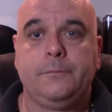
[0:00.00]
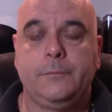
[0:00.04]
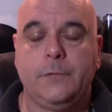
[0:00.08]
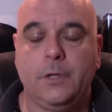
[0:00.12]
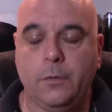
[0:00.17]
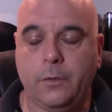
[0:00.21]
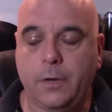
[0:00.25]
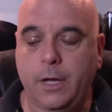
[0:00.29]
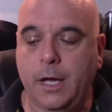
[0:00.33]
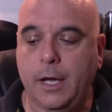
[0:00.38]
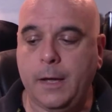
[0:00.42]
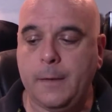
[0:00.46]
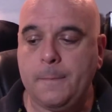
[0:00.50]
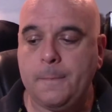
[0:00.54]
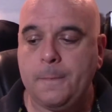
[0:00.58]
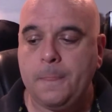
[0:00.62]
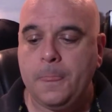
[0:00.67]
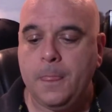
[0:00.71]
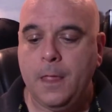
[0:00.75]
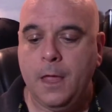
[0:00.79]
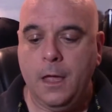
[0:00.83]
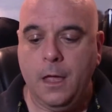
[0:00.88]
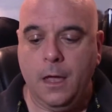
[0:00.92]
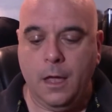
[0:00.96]
Okay?
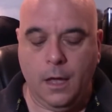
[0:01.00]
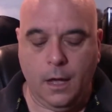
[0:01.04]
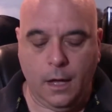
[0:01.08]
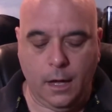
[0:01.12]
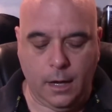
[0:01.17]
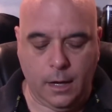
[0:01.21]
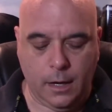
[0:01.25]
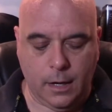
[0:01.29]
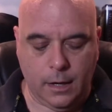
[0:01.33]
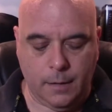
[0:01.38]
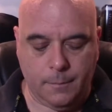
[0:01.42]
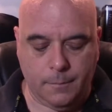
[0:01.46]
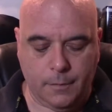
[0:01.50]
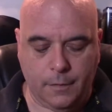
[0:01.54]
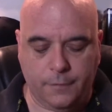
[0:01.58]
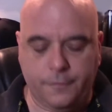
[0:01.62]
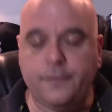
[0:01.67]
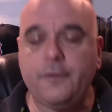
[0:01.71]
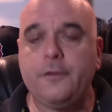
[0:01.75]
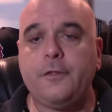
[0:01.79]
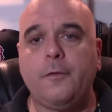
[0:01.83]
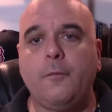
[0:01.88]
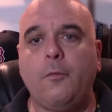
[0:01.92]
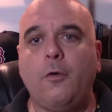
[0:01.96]

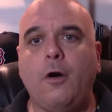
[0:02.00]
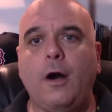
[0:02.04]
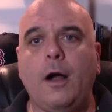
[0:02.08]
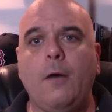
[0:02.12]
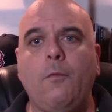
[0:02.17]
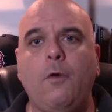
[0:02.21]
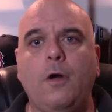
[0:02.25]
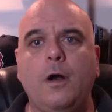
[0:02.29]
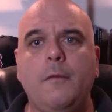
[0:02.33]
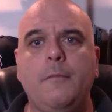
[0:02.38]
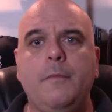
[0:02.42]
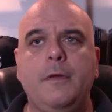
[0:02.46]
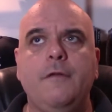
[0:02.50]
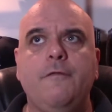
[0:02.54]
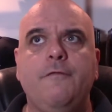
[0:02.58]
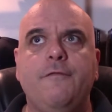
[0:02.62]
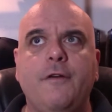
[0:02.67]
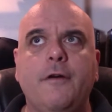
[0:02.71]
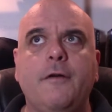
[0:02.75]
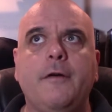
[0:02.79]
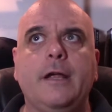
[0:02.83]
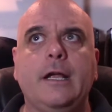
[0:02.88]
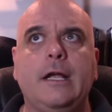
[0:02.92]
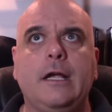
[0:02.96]
Furthermore, I want to be
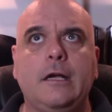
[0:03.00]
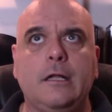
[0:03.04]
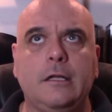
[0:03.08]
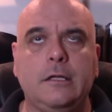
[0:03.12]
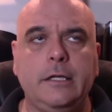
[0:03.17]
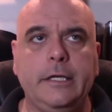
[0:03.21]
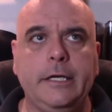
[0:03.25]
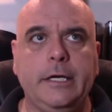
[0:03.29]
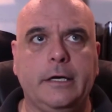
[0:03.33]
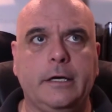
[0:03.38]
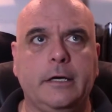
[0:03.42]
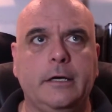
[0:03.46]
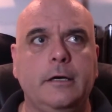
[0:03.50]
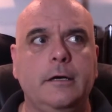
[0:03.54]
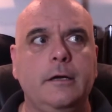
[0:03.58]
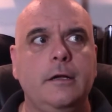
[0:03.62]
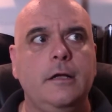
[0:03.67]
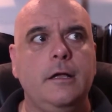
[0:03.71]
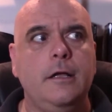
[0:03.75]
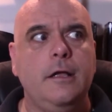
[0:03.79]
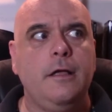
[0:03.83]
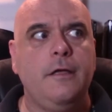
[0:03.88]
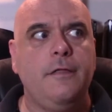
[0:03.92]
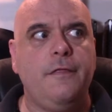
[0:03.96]
very clear
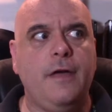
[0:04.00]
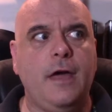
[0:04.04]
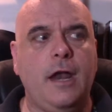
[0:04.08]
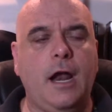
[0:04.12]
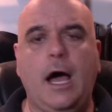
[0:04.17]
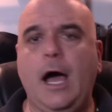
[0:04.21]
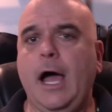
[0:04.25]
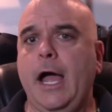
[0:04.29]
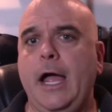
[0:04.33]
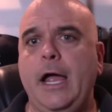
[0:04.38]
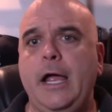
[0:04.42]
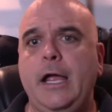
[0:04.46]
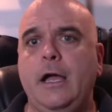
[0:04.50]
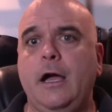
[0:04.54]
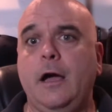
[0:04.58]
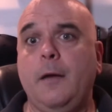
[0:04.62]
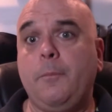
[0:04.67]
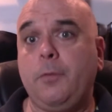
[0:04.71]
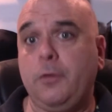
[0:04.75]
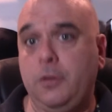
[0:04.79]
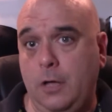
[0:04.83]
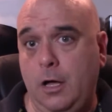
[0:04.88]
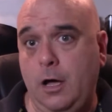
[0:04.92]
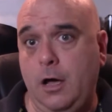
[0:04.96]
that I
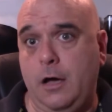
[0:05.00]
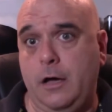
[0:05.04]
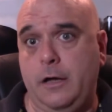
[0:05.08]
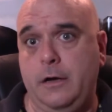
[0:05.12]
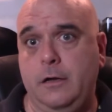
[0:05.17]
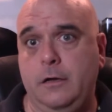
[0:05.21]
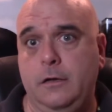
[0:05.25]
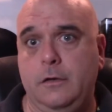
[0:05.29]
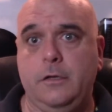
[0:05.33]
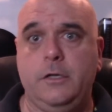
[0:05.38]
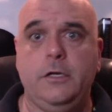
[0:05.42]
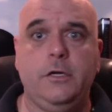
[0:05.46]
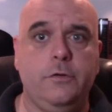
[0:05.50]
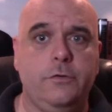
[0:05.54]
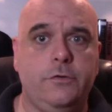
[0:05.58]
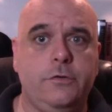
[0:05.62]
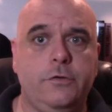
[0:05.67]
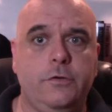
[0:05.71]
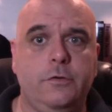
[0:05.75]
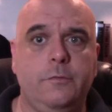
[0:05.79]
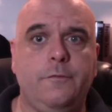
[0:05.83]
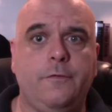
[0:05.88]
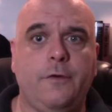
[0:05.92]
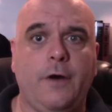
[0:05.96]
applaud
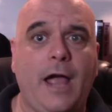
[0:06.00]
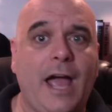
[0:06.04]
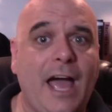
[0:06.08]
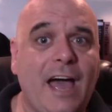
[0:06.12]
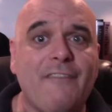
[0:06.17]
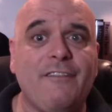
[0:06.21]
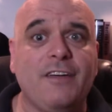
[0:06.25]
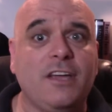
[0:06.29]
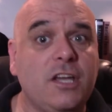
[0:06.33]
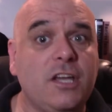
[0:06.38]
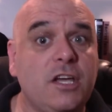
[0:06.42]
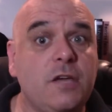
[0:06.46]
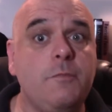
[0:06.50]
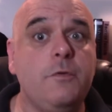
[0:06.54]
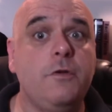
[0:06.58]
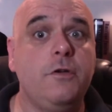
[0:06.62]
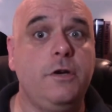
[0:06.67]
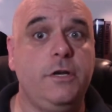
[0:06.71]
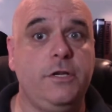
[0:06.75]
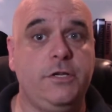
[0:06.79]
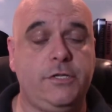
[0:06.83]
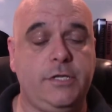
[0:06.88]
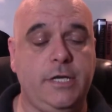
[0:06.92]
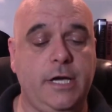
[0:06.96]
YouTube for having
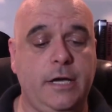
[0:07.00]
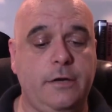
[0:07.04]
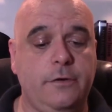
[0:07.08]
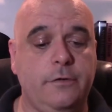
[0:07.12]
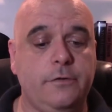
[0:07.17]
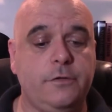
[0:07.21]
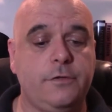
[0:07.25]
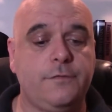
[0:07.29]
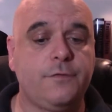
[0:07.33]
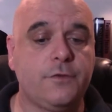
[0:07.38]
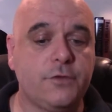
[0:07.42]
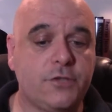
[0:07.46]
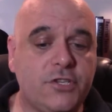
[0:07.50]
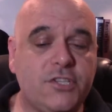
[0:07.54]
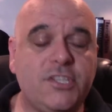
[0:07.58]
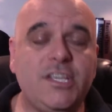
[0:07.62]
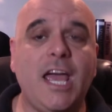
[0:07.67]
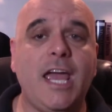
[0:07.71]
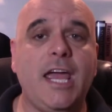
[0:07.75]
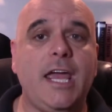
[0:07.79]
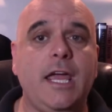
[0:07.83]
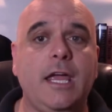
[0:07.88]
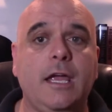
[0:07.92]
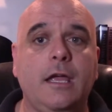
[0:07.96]
community standards, for
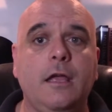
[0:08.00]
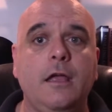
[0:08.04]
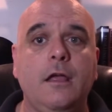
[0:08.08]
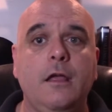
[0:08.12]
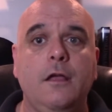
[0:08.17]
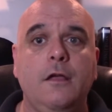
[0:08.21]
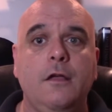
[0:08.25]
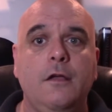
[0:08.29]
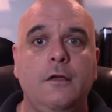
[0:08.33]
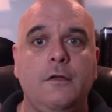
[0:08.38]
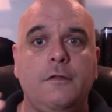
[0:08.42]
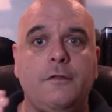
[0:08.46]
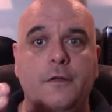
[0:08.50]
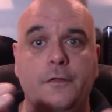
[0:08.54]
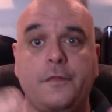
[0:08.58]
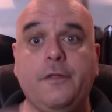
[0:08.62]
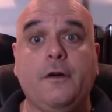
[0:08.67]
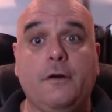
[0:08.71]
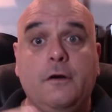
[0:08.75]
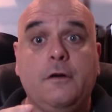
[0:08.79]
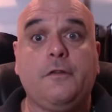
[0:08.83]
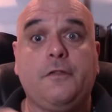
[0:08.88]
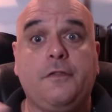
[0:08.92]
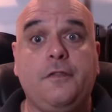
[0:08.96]
saying that
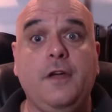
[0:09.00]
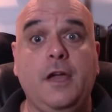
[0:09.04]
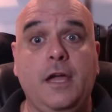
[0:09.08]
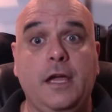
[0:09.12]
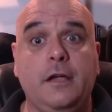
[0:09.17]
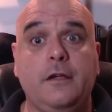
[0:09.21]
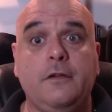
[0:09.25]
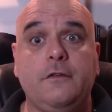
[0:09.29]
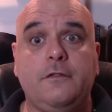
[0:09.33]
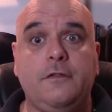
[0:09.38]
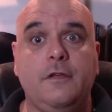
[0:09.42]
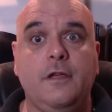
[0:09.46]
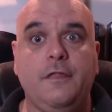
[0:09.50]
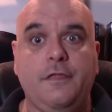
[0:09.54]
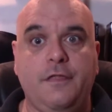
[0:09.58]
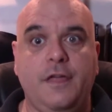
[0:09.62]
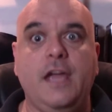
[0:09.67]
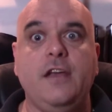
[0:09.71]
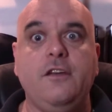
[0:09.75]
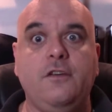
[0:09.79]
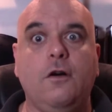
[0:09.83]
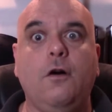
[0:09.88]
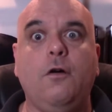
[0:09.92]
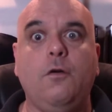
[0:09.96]
there are things that
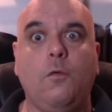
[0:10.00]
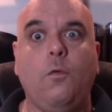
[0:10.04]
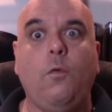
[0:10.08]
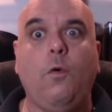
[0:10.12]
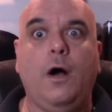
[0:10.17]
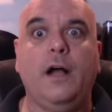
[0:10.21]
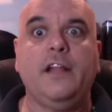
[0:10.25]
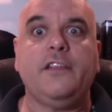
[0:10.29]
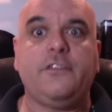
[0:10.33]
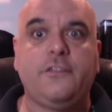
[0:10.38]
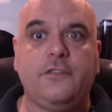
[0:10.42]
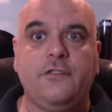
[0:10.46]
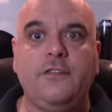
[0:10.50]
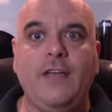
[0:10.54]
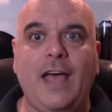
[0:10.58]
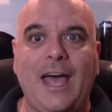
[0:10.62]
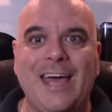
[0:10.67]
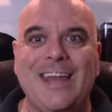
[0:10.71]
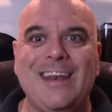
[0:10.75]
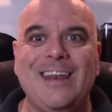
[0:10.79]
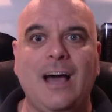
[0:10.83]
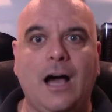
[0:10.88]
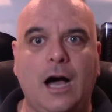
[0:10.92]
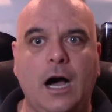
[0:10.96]
they don't want
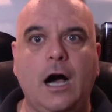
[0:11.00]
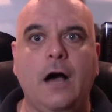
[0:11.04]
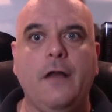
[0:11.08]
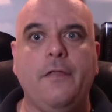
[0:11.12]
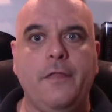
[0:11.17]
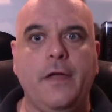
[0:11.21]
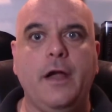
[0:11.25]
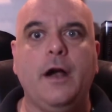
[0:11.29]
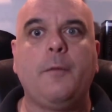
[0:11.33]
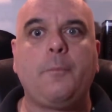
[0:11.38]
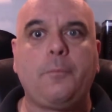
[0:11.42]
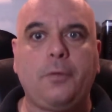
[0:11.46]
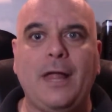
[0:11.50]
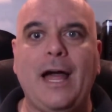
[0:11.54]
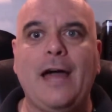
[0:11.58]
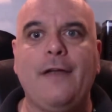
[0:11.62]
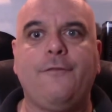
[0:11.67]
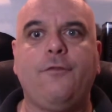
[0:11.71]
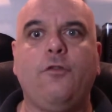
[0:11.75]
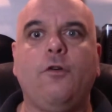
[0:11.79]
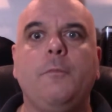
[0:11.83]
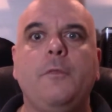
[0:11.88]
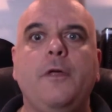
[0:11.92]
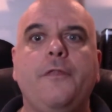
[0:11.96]
said on their
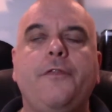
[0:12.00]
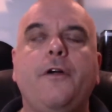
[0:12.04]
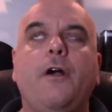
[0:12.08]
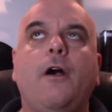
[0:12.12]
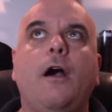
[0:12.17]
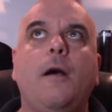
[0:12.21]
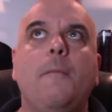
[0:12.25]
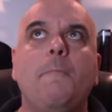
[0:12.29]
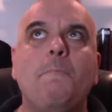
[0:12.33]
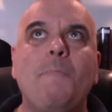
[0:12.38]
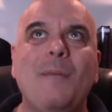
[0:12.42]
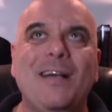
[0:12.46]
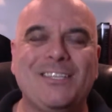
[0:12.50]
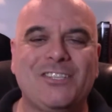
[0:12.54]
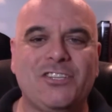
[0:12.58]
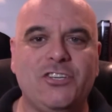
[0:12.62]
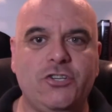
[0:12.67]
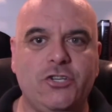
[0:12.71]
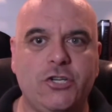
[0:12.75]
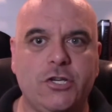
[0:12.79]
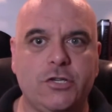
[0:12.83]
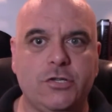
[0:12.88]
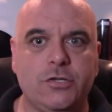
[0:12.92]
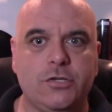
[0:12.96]
platform, that there are
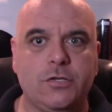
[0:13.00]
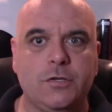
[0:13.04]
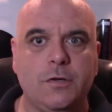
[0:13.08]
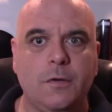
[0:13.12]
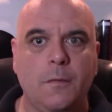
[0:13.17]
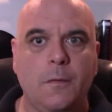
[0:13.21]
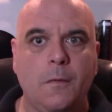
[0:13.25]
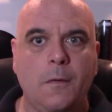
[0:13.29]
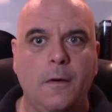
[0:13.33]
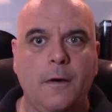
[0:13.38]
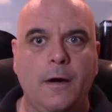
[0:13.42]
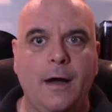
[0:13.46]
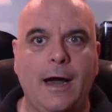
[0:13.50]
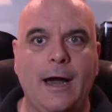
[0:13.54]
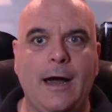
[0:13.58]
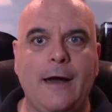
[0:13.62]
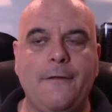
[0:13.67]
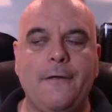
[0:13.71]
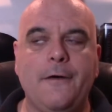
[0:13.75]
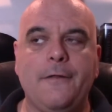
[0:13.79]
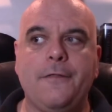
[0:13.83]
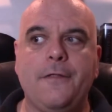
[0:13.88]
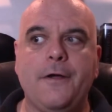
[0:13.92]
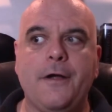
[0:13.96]
messages, and
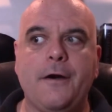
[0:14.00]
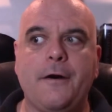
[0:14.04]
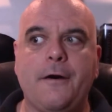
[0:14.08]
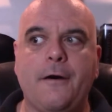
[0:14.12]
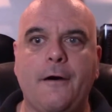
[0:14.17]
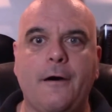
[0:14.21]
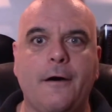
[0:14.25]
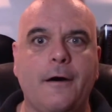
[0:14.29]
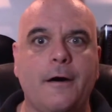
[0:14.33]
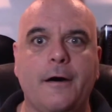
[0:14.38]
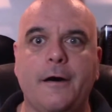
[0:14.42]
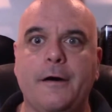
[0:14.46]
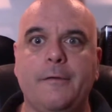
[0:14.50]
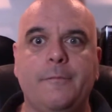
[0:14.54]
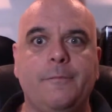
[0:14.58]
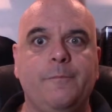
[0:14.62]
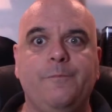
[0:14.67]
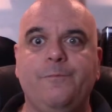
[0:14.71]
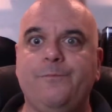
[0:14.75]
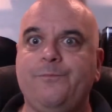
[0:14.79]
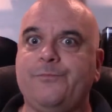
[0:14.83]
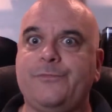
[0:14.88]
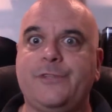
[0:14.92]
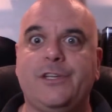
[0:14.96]
that there are
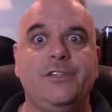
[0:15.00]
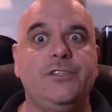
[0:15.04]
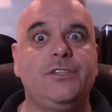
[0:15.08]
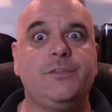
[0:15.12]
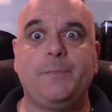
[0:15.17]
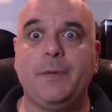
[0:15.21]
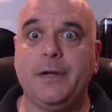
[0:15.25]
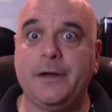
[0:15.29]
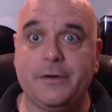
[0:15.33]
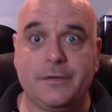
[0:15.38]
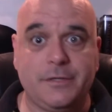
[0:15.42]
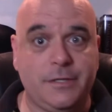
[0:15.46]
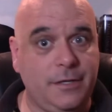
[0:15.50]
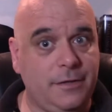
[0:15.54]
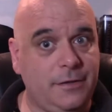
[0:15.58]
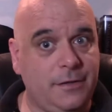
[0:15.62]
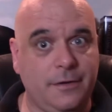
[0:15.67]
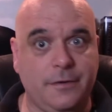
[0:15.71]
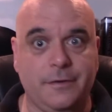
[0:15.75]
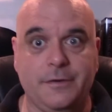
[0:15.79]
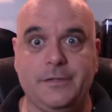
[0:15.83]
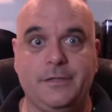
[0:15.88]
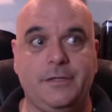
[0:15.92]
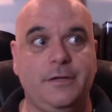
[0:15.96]
conspiracy
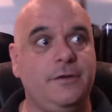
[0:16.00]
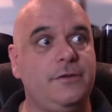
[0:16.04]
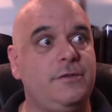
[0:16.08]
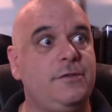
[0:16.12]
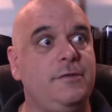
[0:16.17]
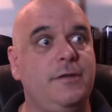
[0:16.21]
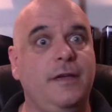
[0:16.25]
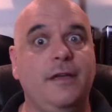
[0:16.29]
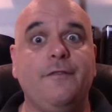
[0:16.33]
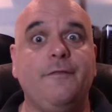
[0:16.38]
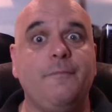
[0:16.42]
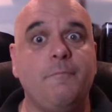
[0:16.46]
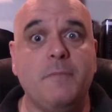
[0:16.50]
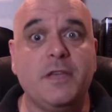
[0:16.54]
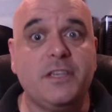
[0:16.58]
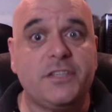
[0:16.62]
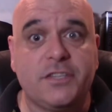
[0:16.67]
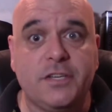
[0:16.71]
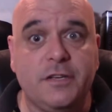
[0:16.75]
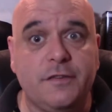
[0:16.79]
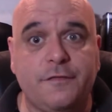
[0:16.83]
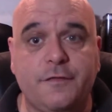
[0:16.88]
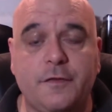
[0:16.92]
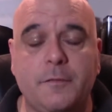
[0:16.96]
theories, there's
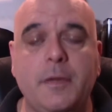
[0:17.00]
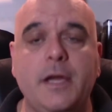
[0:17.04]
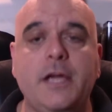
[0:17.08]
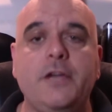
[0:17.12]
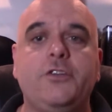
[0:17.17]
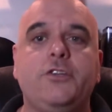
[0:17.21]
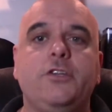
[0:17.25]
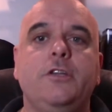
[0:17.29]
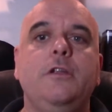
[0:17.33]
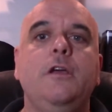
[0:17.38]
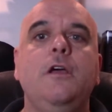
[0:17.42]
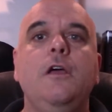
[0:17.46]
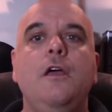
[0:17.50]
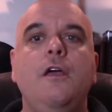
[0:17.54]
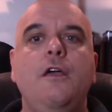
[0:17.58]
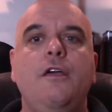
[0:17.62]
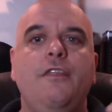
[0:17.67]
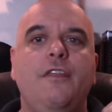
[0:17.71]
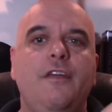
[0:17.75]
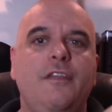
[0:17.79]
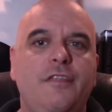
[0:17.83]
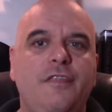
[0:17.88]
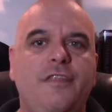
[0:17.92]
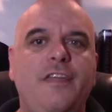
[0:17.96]
misinformation
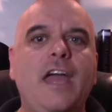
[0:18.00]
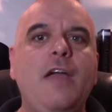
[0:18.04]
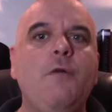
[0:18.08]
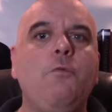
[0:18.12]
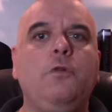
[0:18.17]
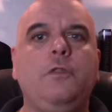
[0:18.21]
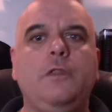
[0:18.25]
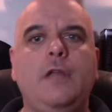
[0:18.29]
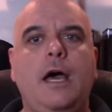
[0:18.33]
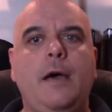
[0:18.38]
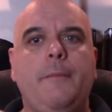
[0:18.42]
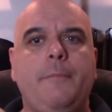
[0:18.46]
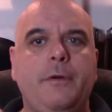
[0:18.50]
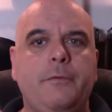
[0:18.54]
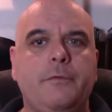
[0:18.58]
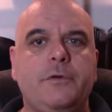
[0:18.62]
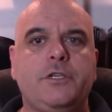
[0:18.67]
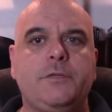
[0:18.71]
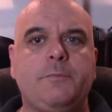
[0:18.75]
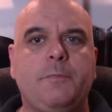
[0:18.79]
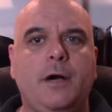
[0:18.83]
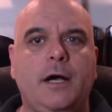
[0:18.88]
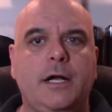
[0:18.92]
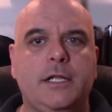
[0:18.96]
that they will not be
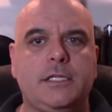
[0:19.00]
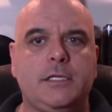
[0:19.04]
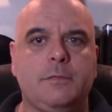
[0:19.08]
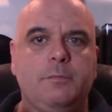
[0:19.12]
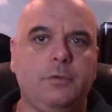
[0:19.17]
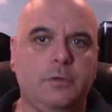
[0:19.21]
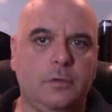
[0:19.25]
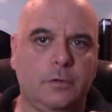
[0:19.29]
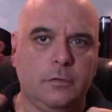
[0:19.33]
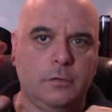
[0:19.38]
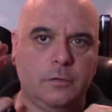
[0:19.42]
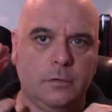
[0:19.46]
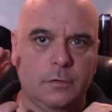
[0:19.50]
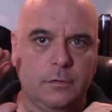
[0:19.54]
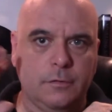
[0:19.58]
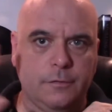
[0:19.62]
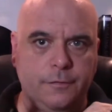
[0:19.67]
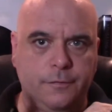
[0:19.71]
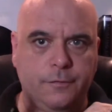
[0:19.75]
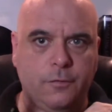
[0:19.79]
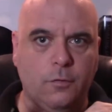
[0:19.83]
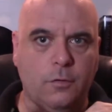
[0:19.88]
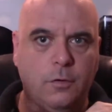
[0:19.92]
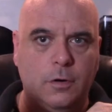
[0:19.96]
responsible
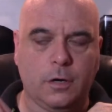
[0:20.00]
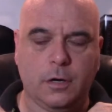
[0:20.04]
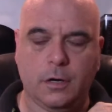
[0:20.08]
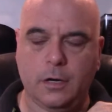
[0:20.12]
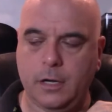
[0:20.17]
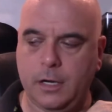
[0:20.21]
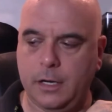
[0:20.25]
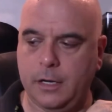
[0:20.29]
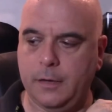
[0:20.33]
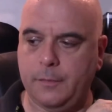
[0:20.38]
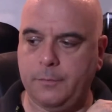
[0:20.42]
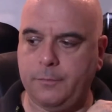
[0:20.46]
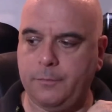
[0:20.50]
for